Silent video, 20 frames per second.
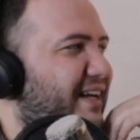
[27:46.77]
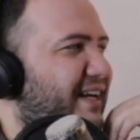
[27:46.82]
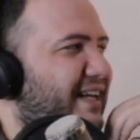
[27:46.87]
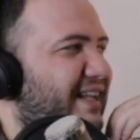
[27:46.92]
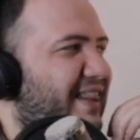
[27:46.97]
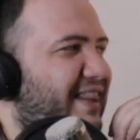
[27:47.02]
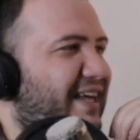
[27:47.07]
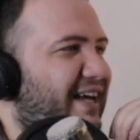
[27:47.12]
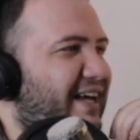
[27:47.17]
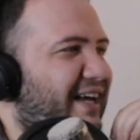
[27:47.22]

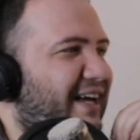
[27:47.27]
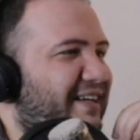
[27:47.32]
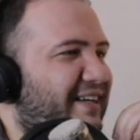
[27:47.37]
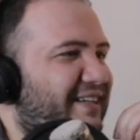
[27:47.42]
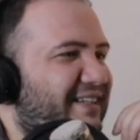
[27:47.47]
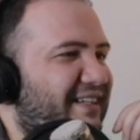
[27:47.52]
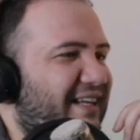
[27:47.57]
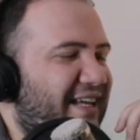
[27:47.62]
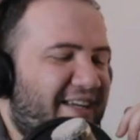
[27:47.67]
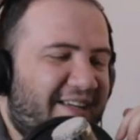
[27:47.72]
that,
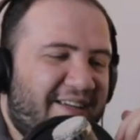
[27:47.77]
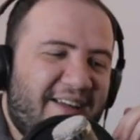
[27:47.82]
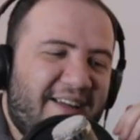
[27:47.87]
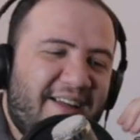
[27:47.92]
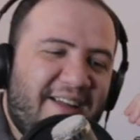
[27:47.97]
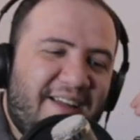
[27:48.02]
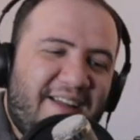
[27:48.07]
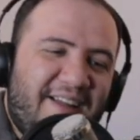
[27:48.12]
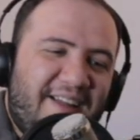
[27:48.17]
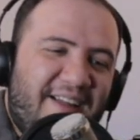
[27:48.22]
like
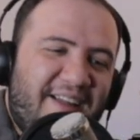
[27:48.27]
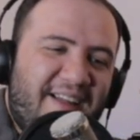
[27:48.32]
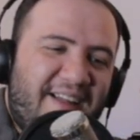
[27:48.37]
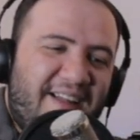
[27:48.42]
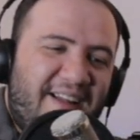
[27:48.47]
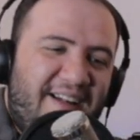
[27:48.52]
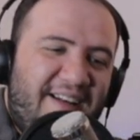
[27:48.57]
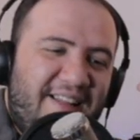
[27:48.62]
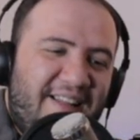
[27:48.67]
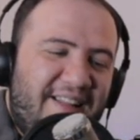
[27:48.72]

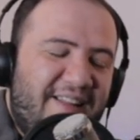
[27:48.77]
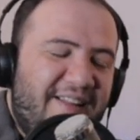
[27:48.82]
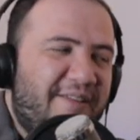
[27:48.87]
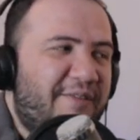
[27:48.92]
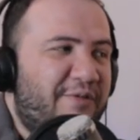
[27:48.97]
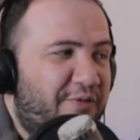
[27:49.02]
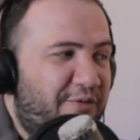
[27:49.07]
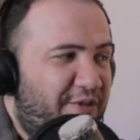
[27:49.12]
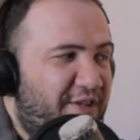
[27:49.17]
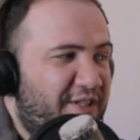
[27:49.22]

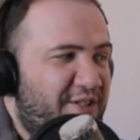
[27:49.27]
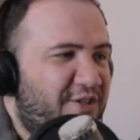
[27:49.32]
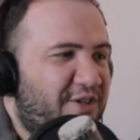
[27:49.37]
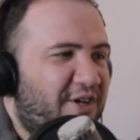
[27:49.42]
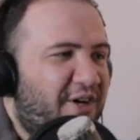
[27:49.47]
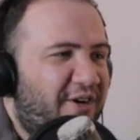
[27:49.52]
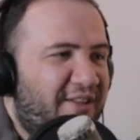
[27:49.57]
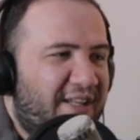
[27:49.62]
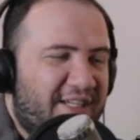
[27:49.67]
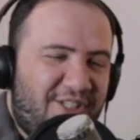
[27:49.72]
this
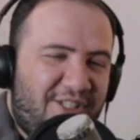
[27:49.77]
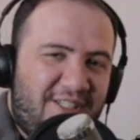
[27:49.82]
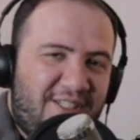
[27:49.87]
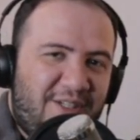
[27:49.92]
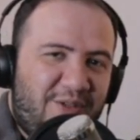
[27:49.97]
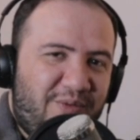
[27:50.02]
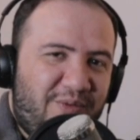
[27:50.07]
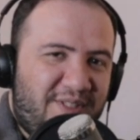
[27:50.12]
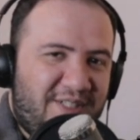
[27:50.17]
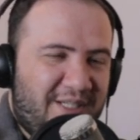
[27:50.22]
song that she did
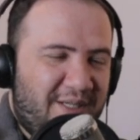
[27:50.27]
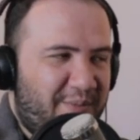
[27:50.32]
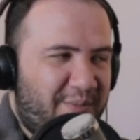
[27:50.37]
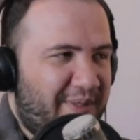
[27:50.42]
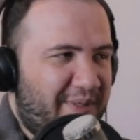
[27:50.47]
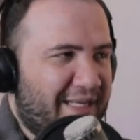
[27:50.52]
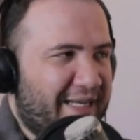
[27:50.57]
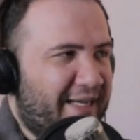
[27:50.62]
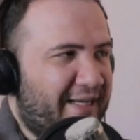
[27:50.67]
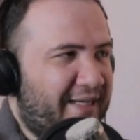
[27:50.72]
with
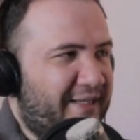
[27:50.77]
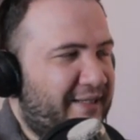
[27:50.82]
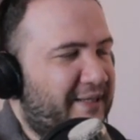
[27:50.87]
Timbaland.